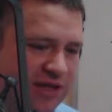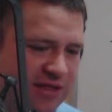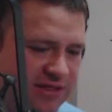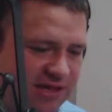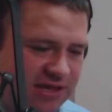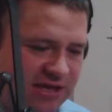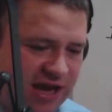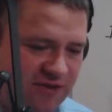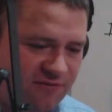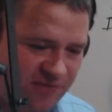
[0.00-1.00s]
the
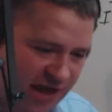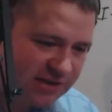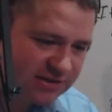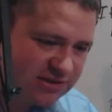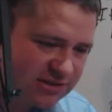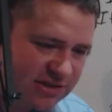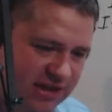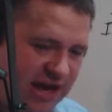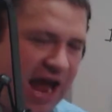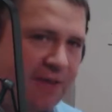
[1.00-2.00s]
event
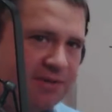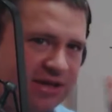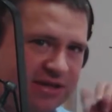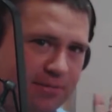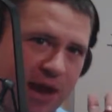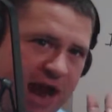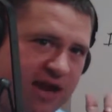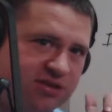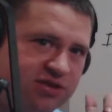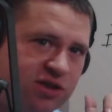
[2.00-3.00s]
that happened in the
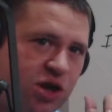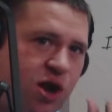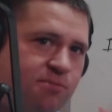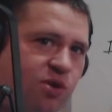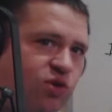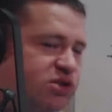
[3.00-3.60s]
past, but we're